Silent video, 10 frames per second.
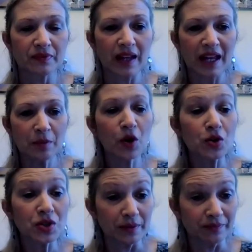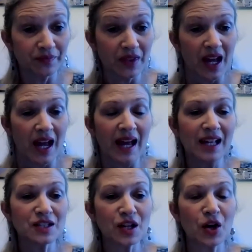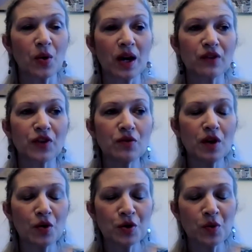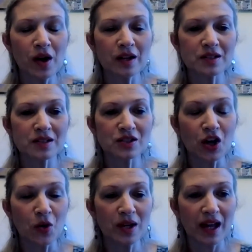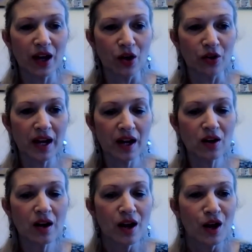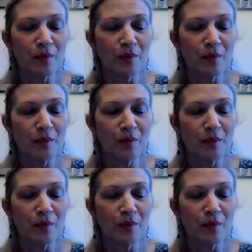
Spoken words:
in person. And so if you know you want to go into healthcare,